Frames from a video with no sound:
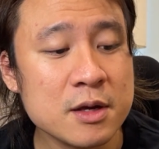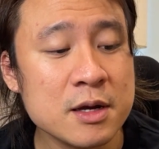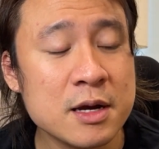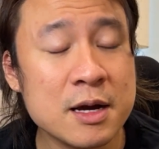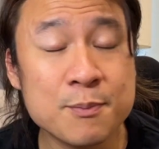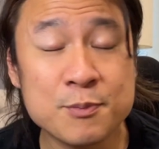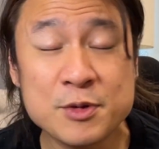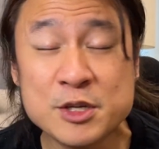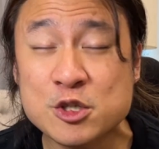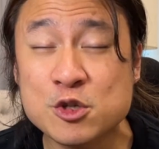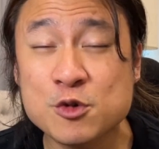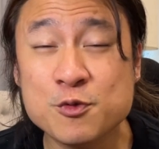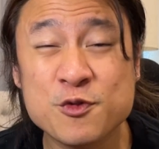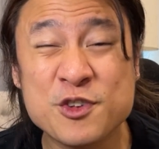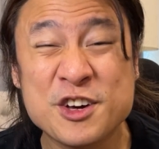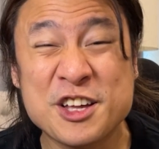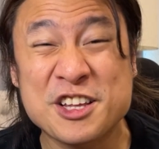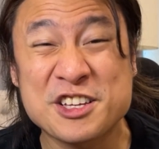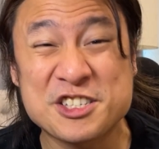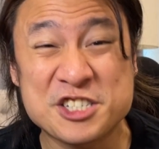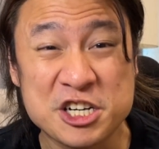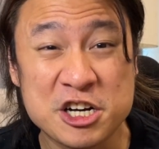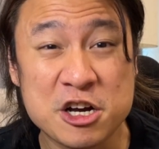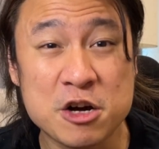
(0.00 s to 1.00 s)
And please don't forget
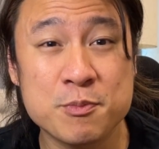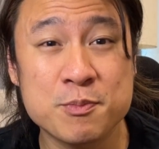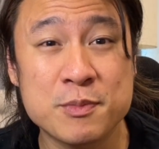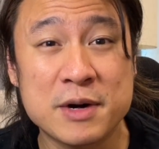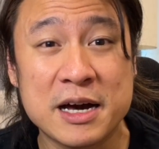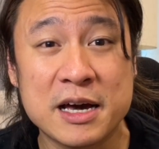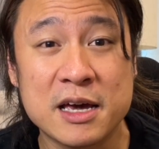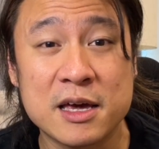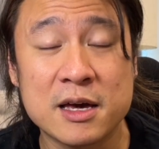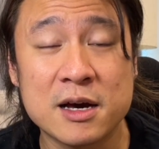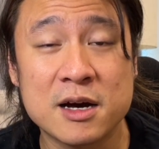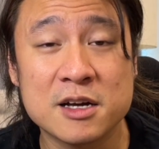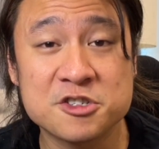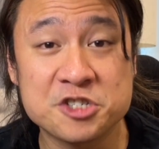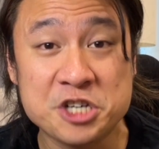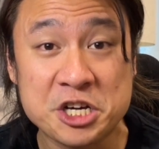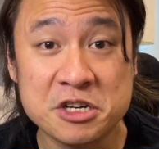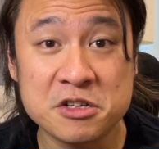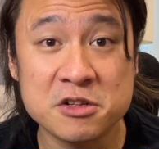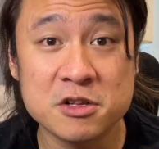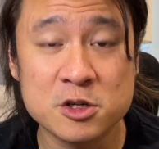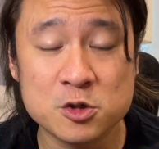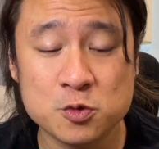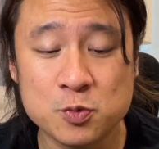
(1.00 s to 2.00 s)
to check out my
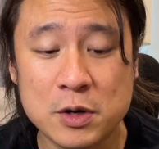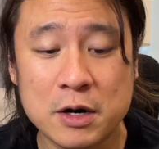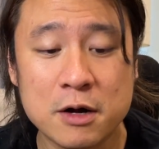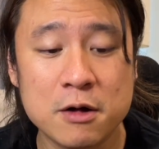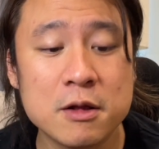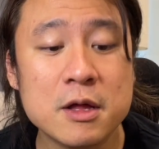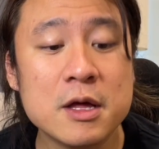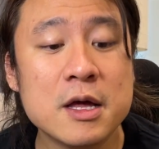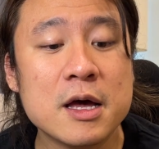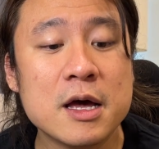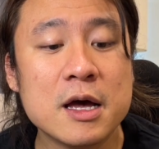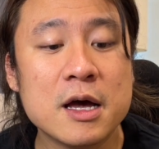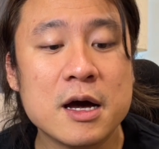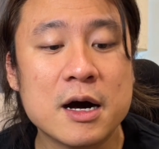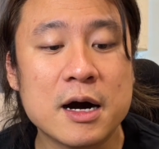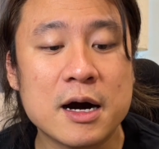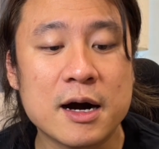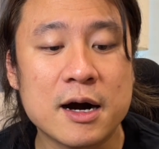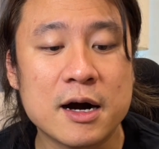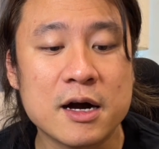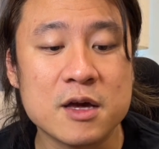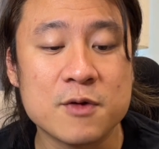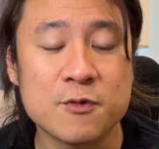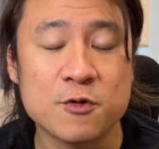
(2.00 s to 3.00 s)
channel as well.
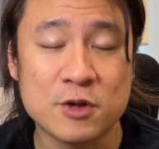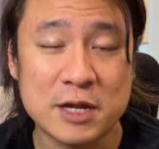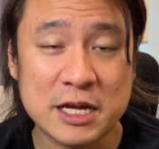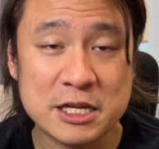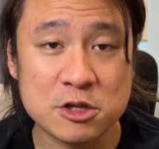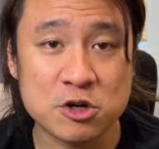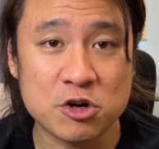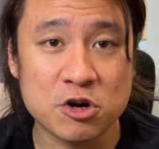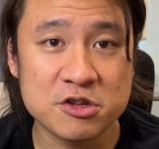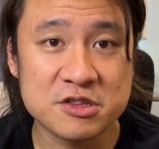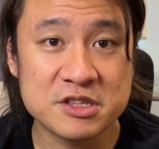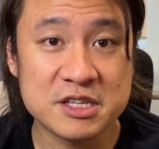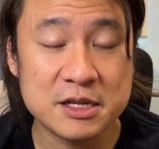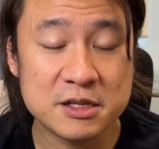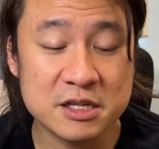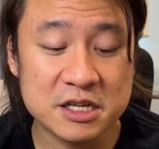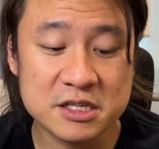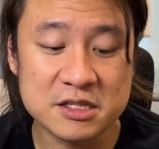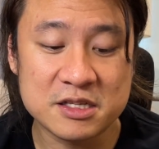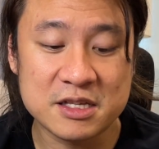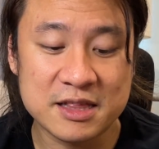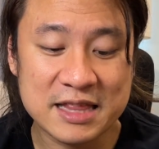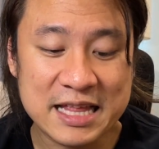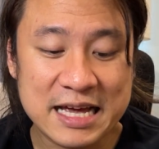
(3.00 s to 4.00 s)
If you like the content,
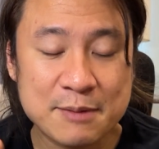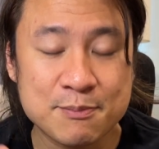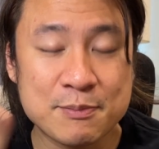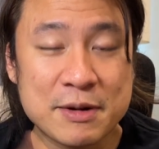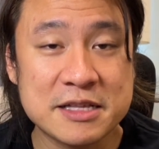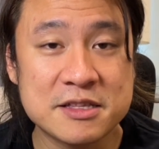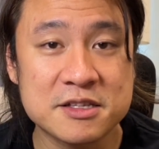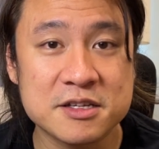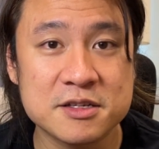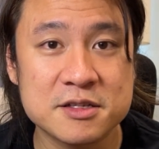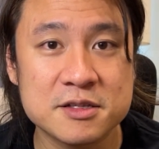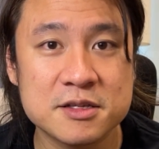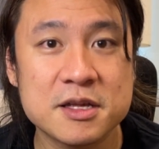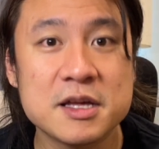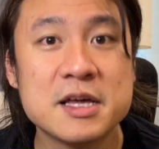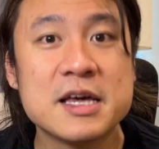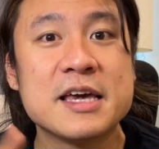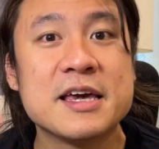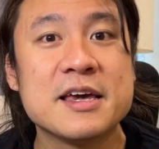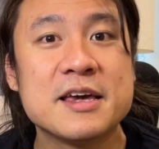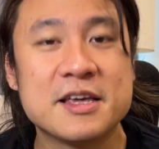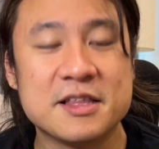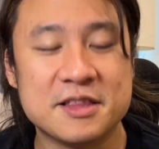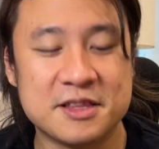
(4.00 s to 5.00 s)
hit the like button,
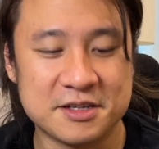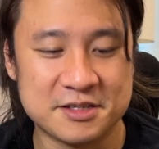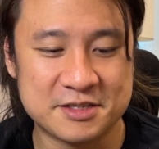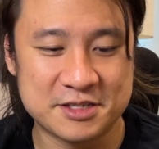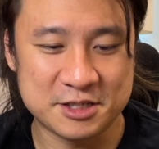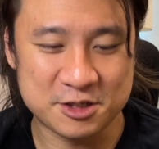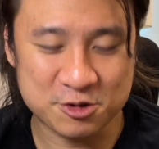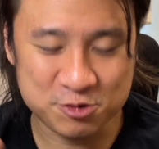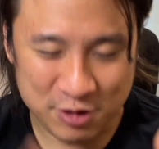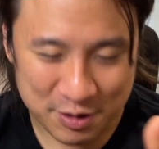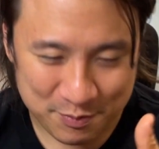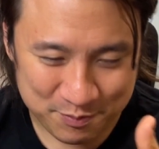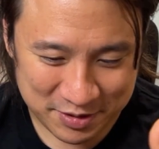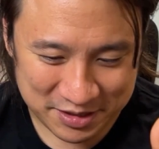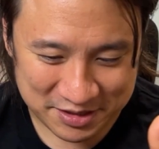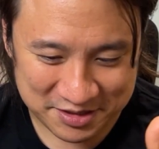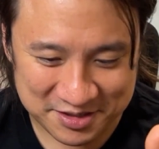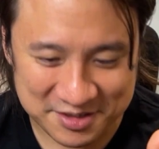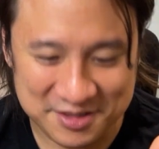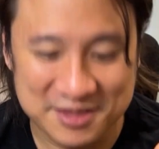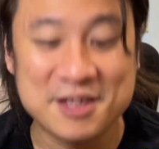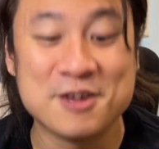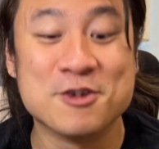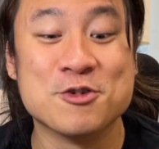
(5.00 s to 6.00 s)
hit the subscribe
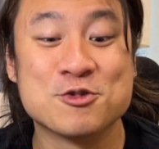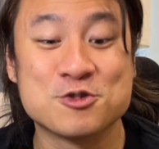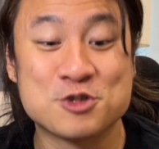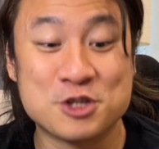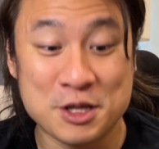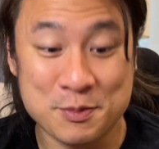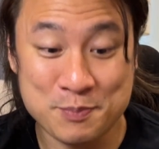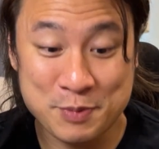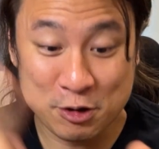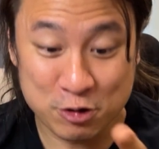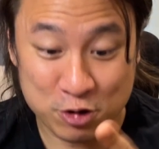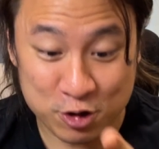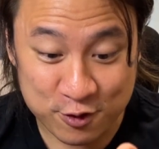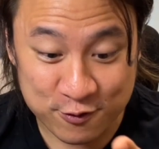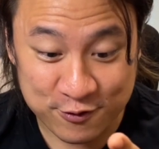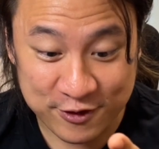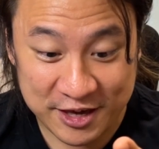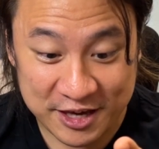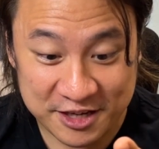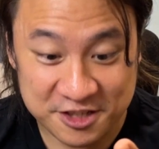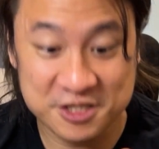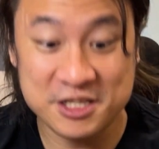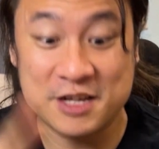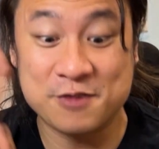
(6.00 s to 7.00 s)
button, and also the bell
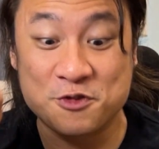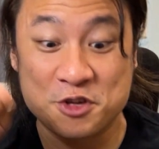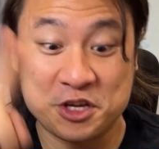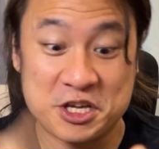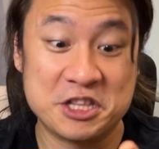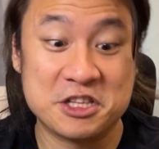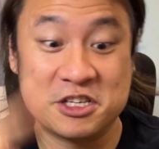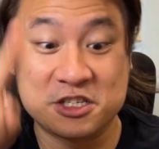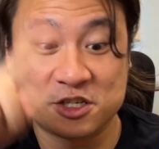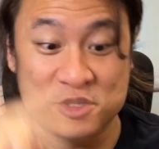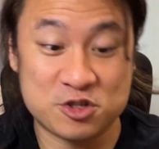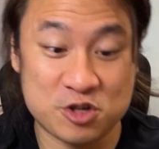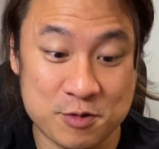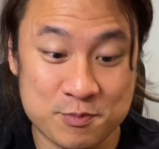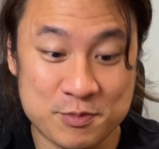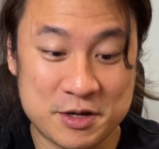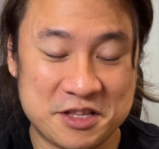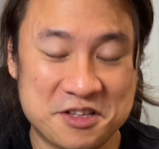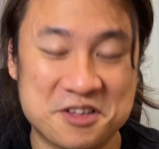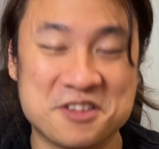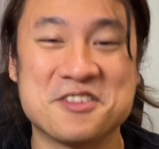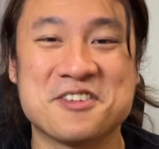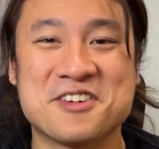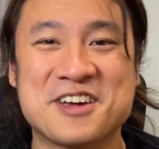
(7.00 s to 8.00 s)
notification after you hit the subscribe
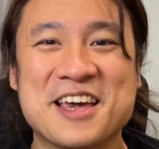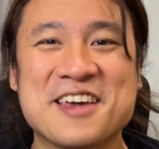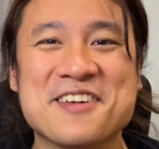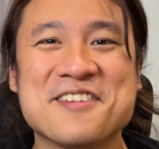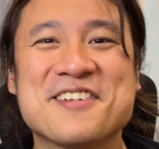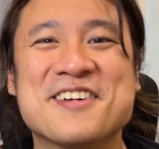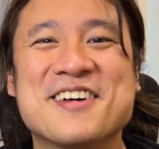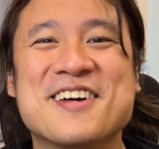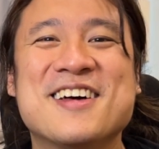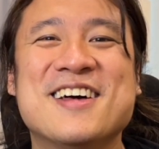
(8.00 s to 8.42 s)
button, okay?